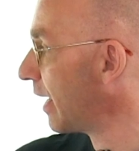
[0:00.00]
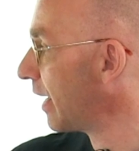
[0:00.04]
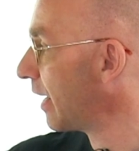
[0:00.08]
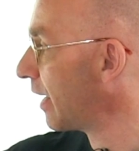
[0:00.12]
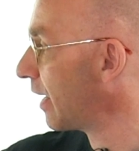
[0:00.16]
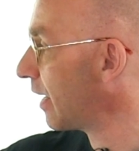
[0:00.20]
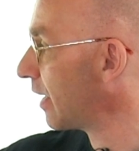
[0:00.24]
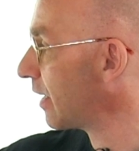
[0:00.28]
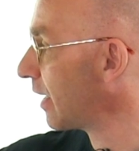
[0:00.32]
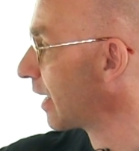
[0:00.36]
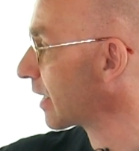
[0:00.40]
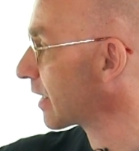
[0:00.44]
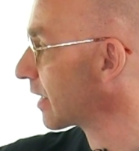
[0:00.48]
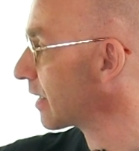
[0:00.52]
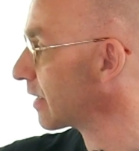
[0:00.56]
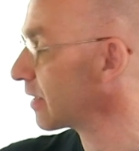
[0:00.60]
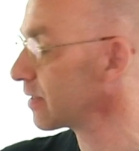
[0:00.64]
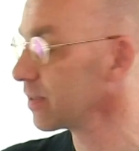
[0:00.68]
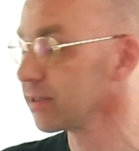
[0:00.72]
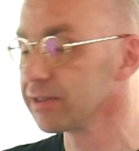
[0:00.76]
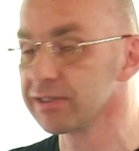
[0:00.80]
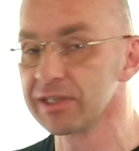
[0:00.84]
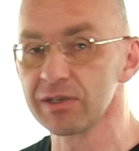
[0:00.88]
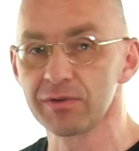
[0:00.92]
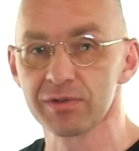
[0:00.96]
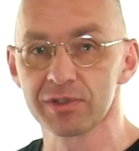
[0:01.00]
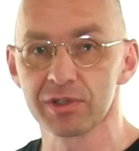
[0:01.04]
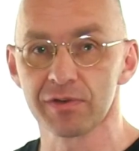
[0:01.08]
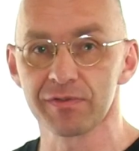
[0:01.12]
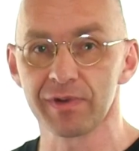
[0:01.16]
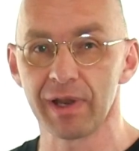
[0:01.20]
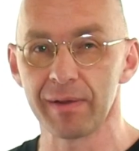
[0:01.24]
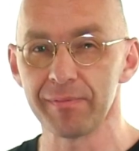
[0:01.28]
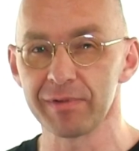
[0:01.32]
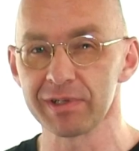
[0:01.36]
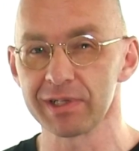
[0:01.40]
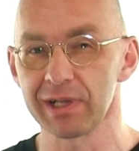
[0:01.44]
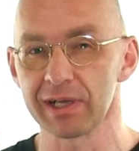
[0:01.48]
uh, like a sequence of
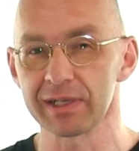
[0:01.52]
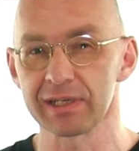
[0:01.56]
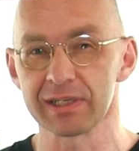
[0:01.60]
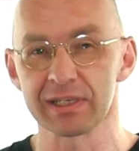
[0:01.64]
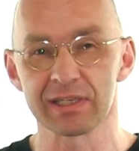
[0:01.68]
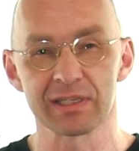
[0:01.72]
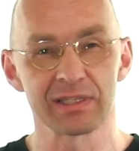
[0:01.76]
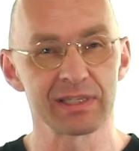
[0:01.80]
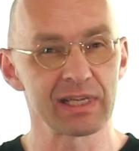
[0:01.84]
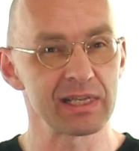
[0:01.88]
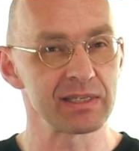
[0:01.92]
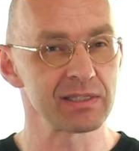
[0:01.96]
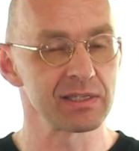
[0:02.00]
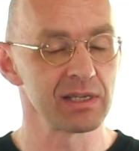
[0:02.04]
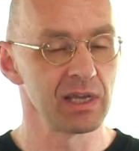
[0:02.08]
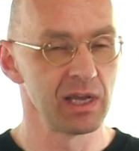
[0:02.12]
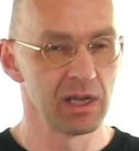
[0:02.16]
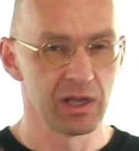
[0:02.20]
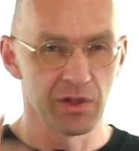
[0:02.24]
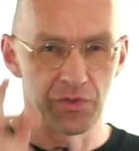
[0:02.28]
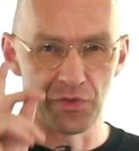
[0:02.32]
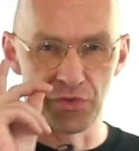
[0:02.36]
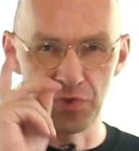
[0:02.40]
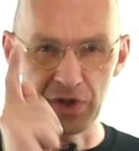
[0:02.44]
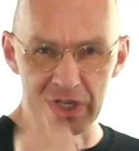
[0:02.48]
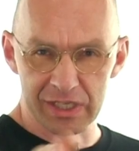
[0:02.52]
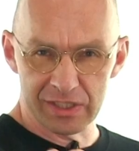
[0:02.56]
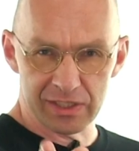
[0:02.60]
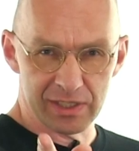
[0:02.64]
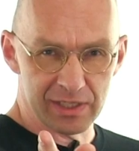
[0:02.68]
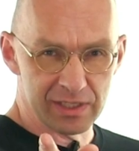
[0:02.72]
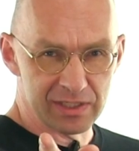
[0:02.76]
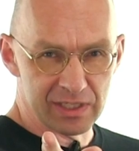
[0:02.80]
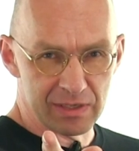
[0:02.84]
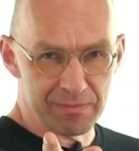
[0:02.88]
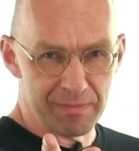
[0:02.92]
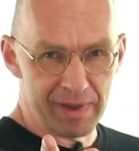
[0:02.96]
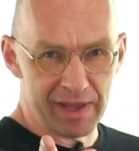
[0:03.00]
numbers like this and says, this
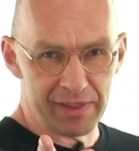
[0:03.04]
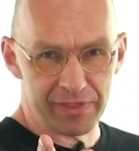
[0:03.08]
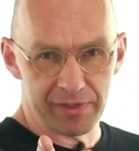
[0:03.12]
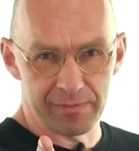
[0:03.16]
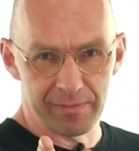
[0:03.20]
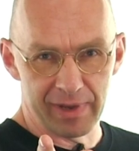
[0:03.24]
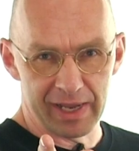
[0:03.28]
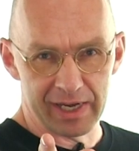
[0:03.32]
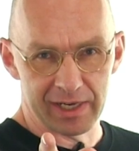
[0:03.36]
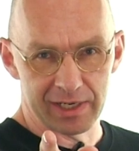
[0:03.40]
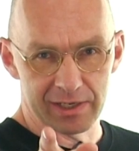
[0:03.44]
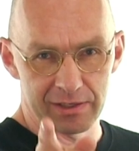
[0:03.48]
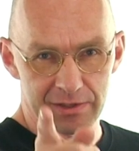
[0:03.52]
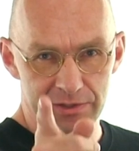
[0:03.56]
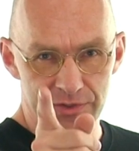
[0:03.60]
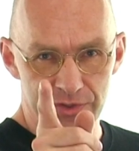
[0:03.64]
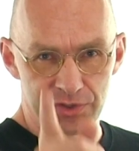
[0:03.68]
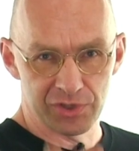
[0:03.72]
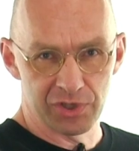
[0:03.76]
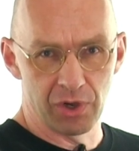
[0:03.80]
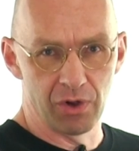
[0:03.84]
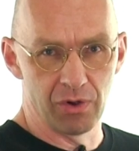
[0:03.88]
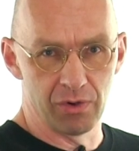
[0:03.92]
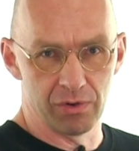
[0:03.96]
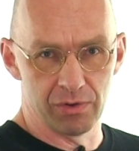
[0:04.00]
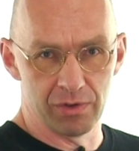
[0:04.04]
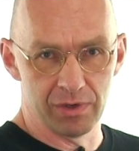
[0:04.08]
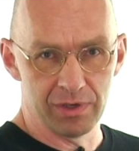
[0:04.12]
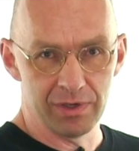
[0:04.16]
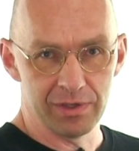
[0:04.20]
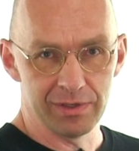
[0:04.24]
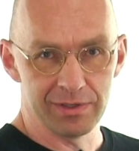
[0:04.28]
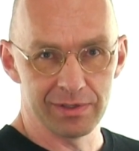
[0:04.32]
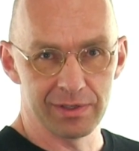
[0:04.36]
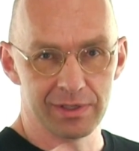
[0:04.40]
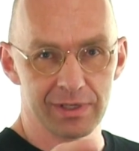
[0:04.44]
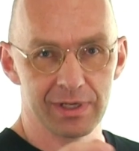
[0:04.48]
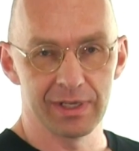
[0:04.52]
is a mathematical
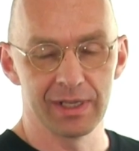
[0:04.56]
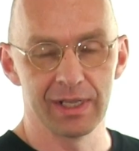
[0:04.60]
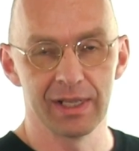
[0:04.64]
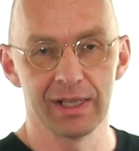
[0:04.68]
soul,